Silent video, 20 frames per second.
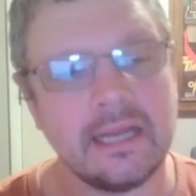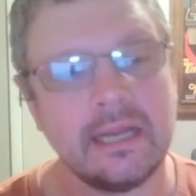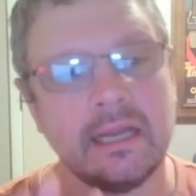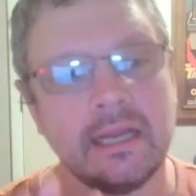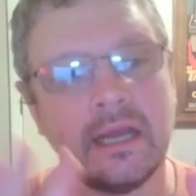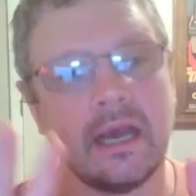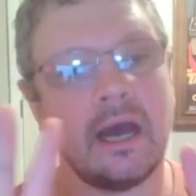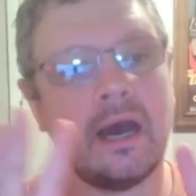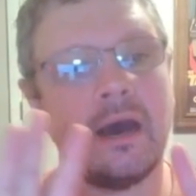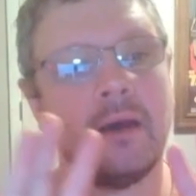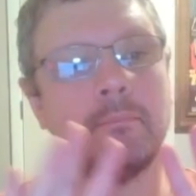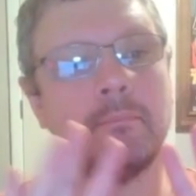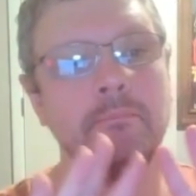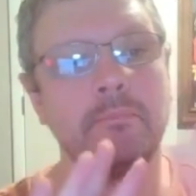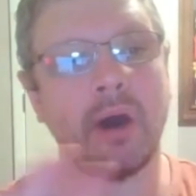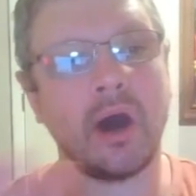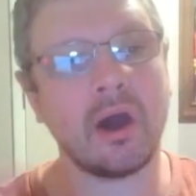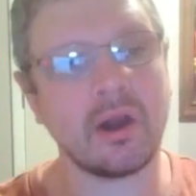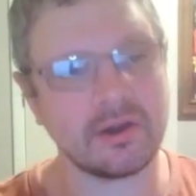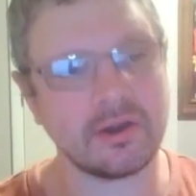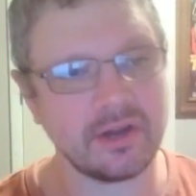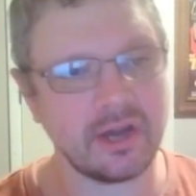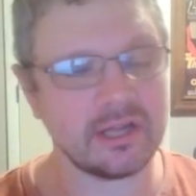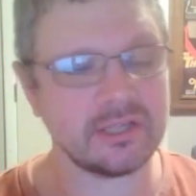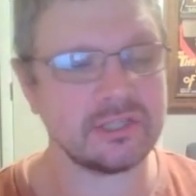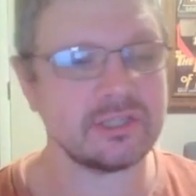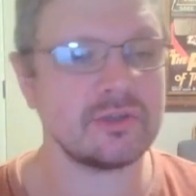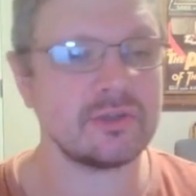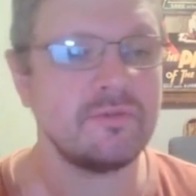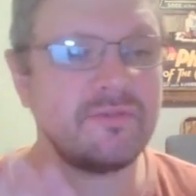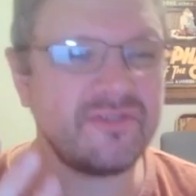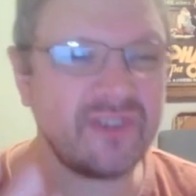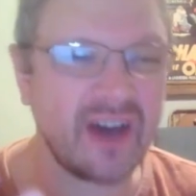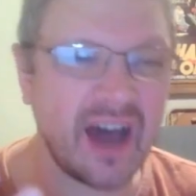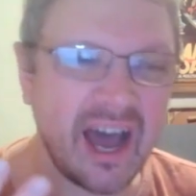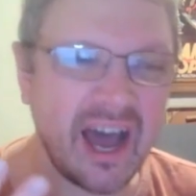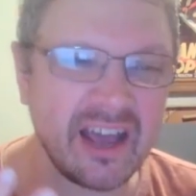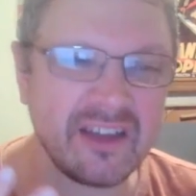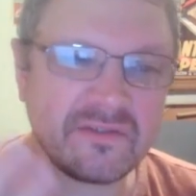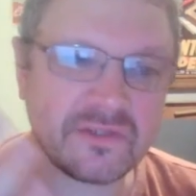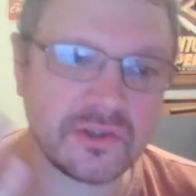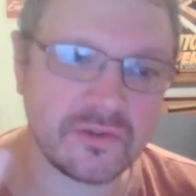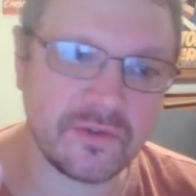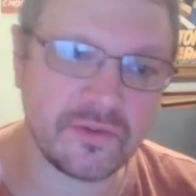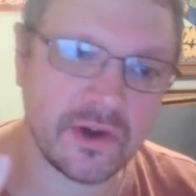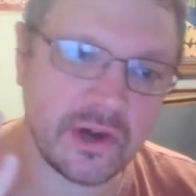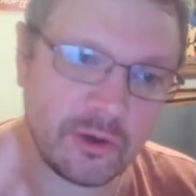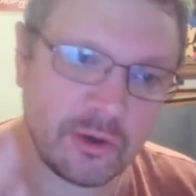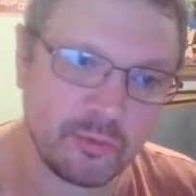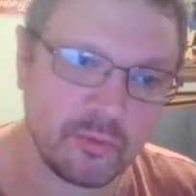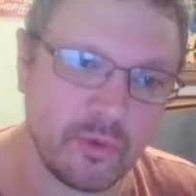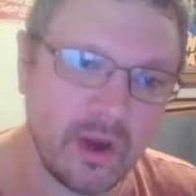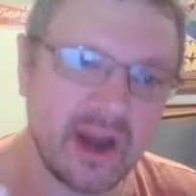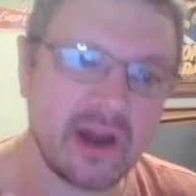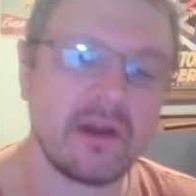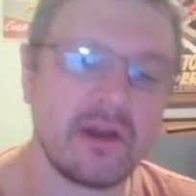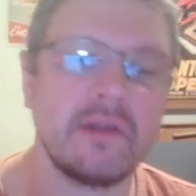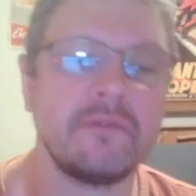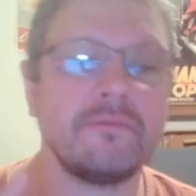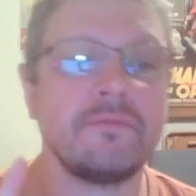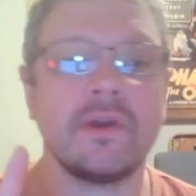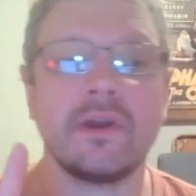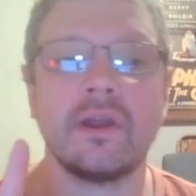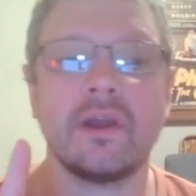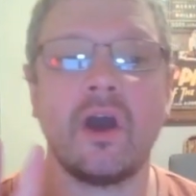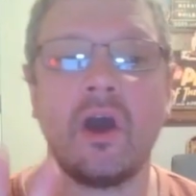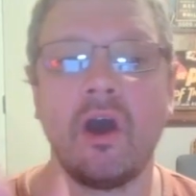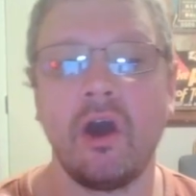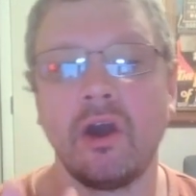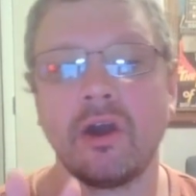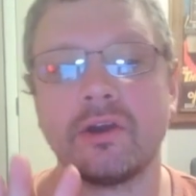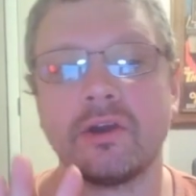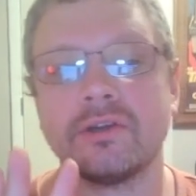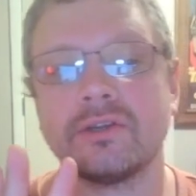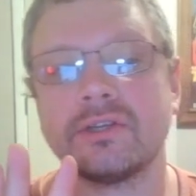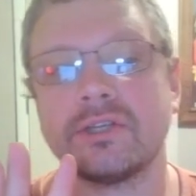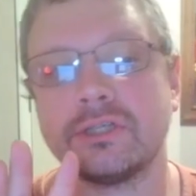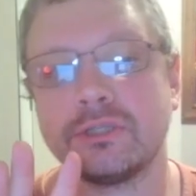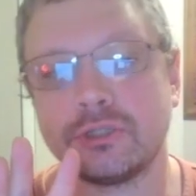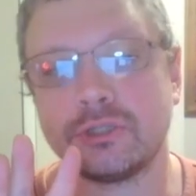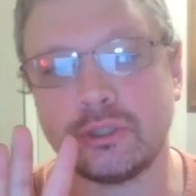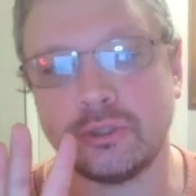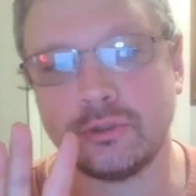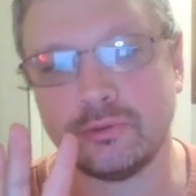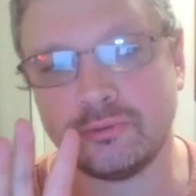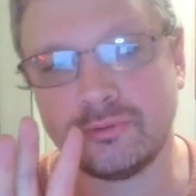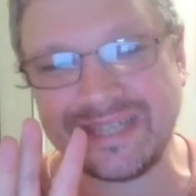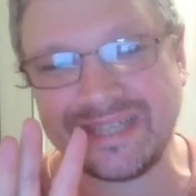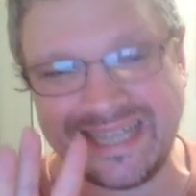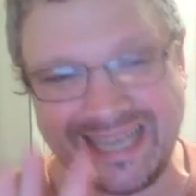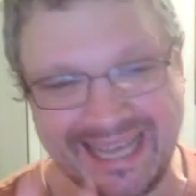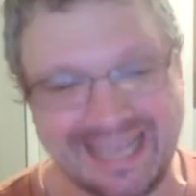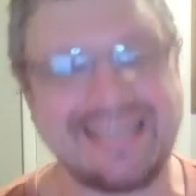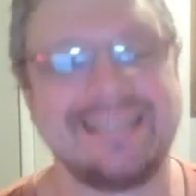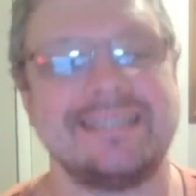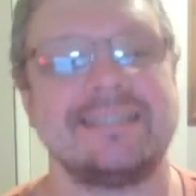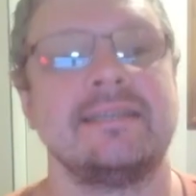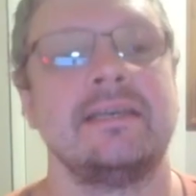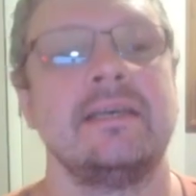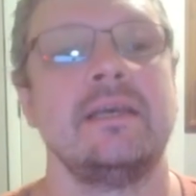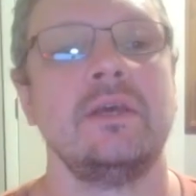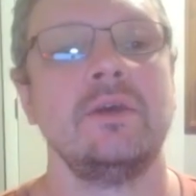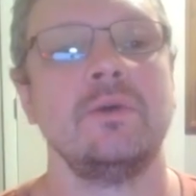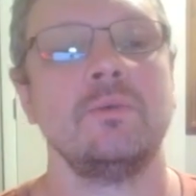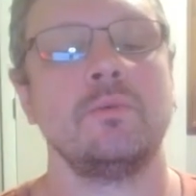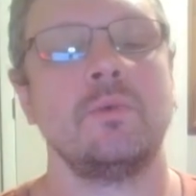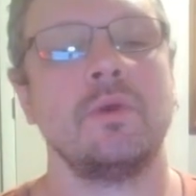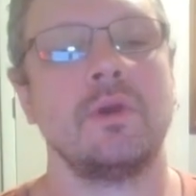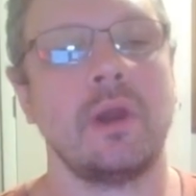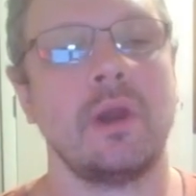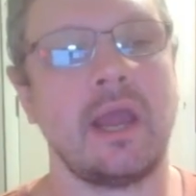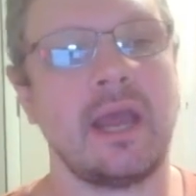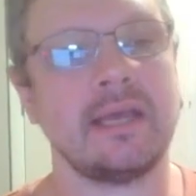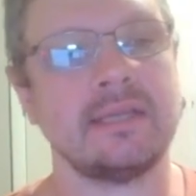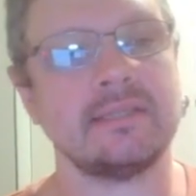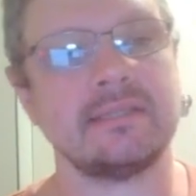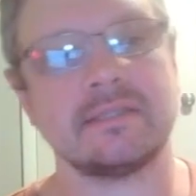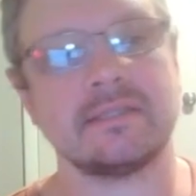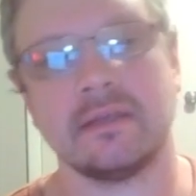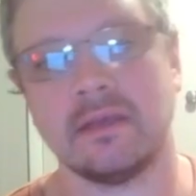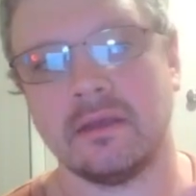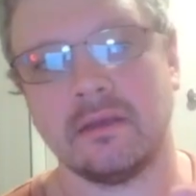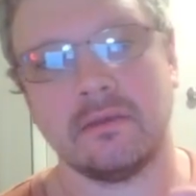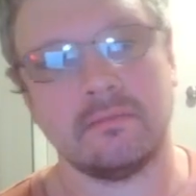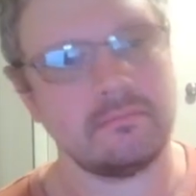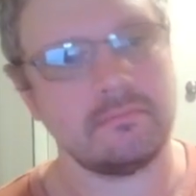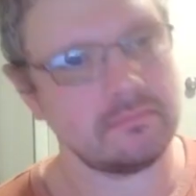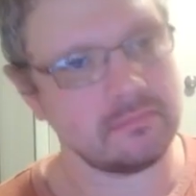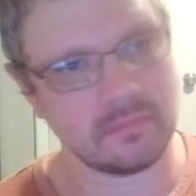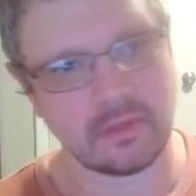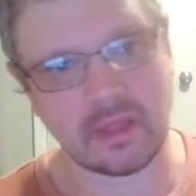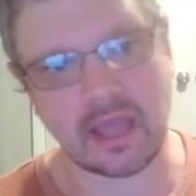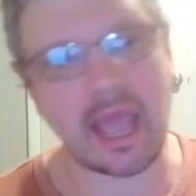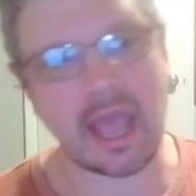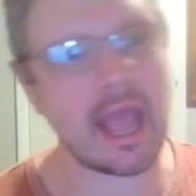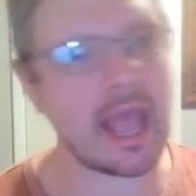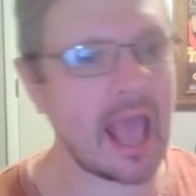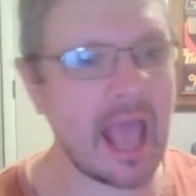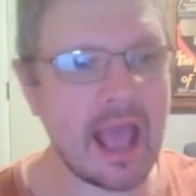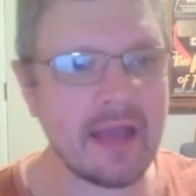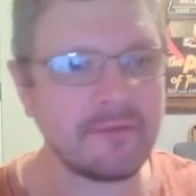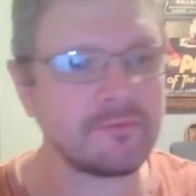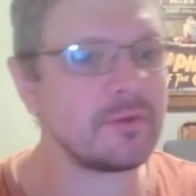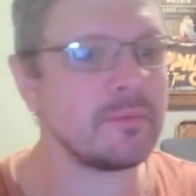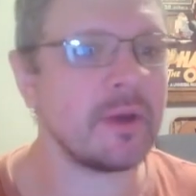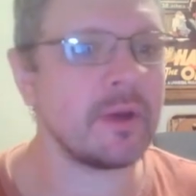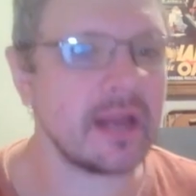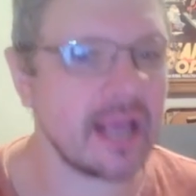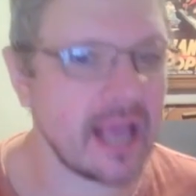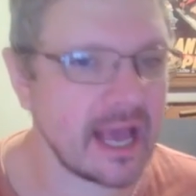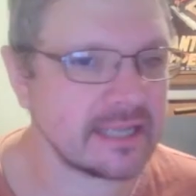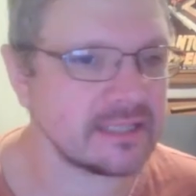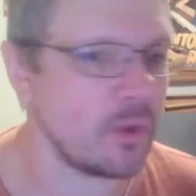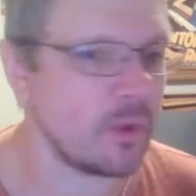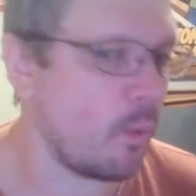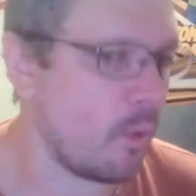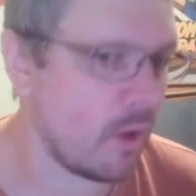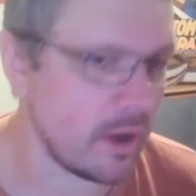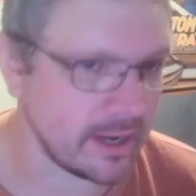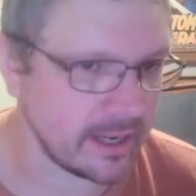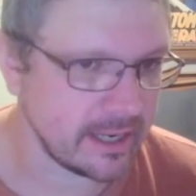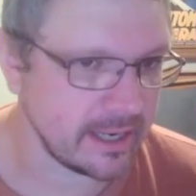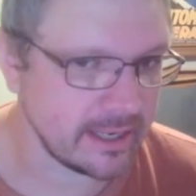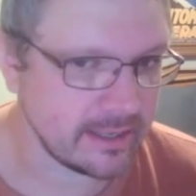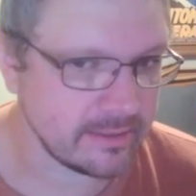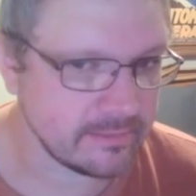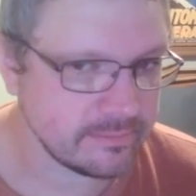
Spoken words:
bar none. So 5s are very rare and very hard to get, whereas everybody has a 1 in it.